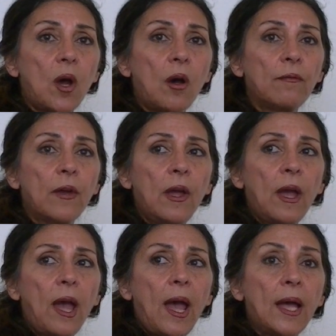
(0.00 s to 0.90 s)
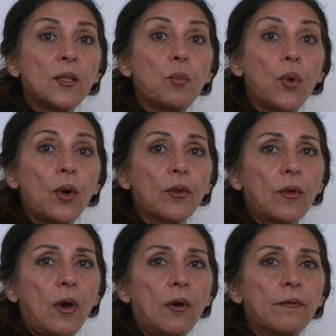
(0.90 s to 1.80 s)
of and birth
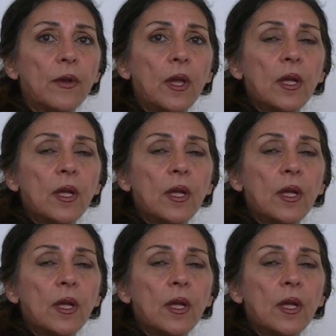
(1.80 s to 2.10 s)
of